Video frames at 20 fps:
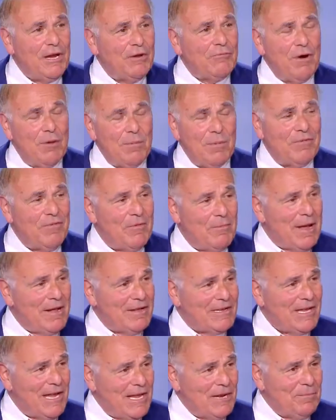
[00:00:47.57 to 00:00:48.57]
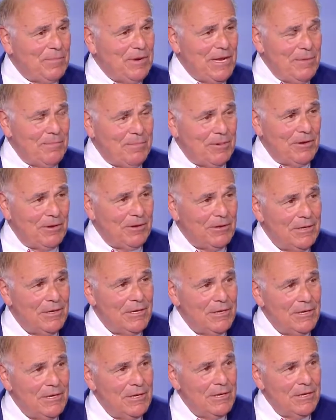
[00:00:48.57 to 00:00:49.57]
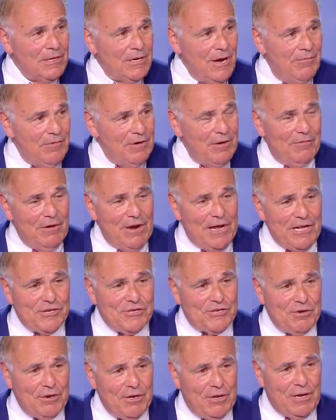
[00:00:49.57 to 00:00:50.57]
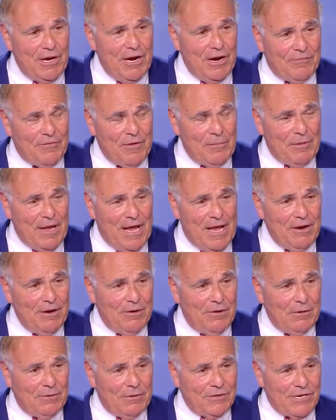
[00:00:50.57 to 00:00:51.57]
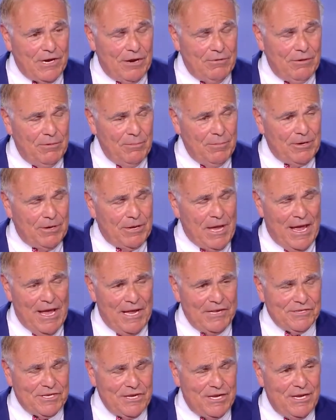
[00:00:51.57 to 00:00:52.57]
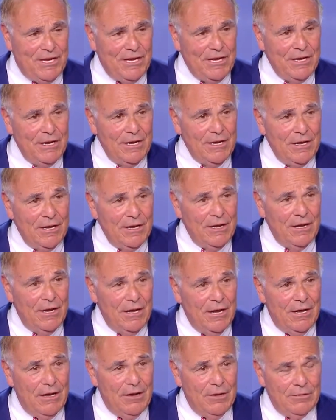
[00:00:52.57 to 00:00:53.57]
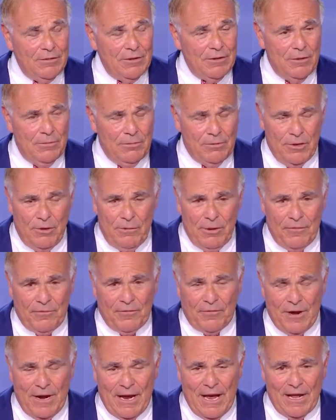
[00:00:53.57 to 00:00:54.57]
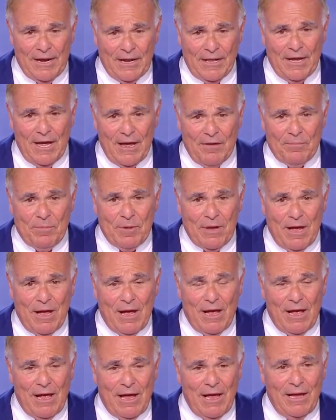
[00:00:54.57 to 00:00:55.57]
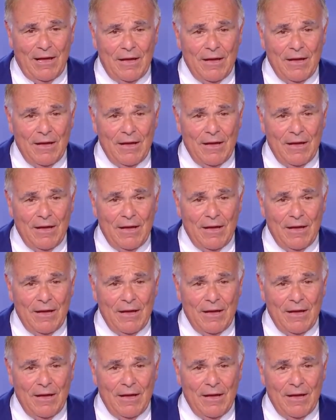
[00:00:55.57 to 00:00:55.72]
group of about 10 people. Governor Ridge, who you'll hear from later, General McCasey, Louis Freeh, head of the FBI,